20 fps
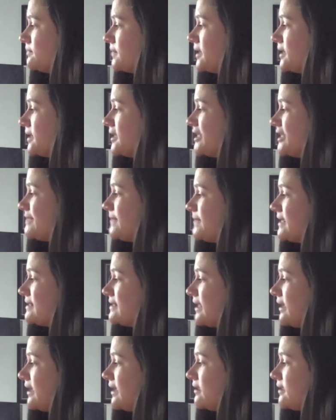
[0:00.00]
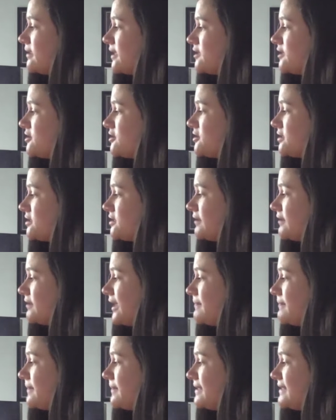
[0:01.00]
He speaks English,
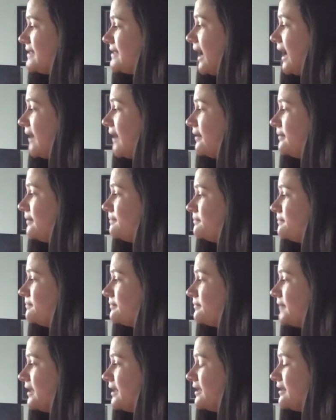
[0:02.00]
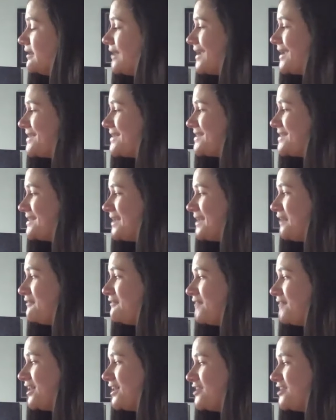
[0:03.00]
like my dad, and he likes to tell
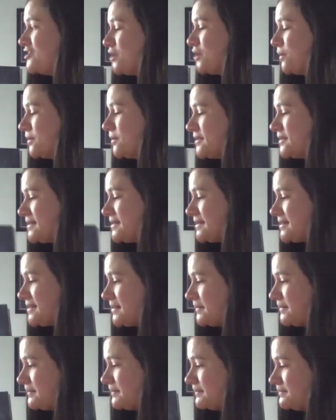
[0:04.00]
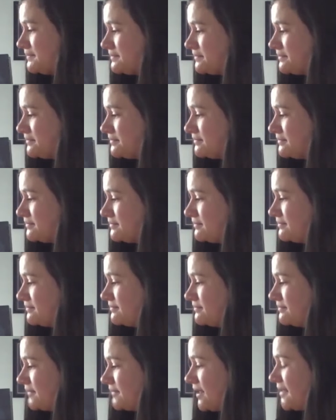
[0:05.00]
funny jokes.
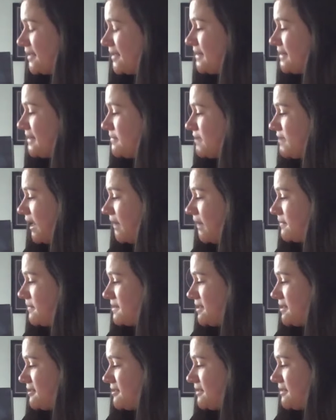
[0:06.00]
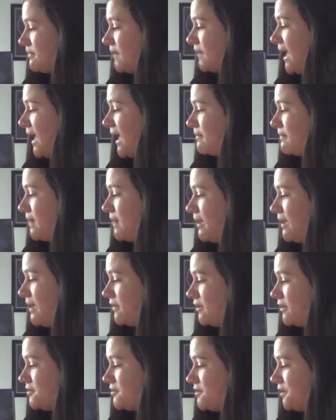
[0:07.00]
Sometimes there's a black man
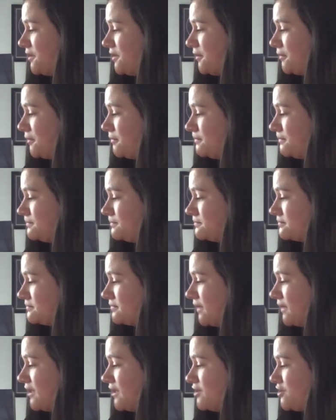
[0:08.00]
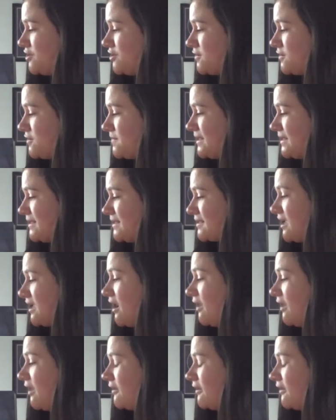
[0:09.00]
there too. He shows me his
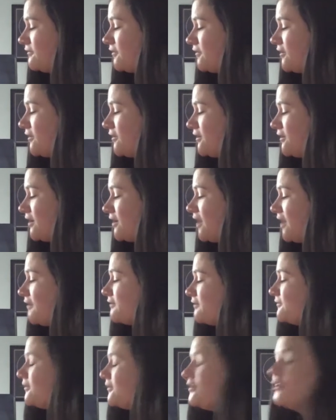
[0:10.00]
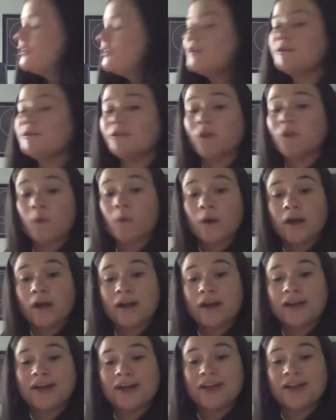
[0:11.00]
colorful
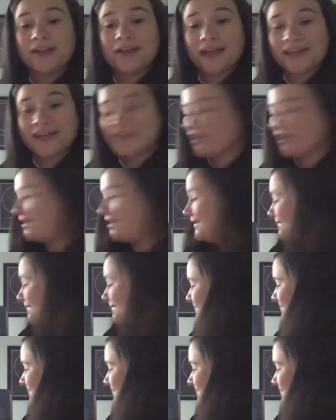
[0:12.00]
lure collection.